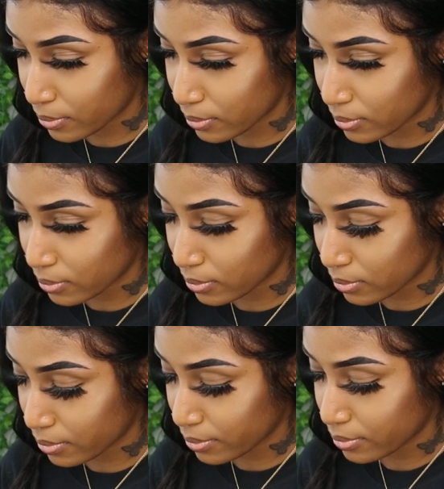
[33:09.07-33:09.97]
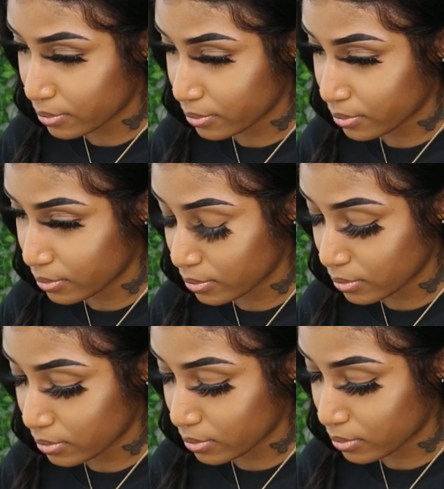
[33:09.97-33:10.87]

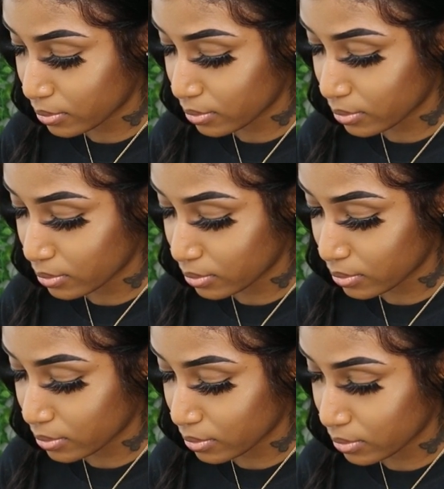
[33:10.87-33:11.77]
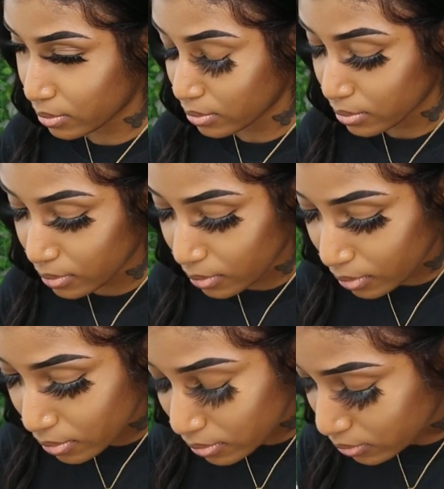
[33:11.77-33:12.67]

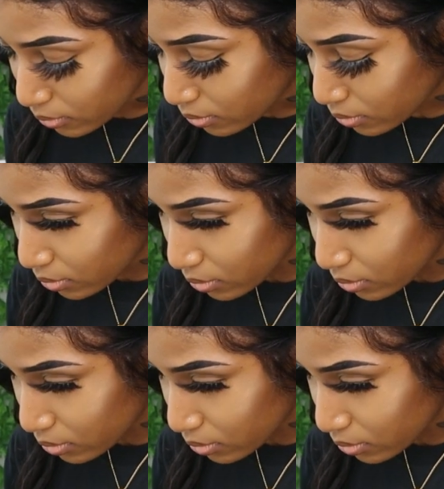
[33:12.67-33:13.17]
(no one is talking)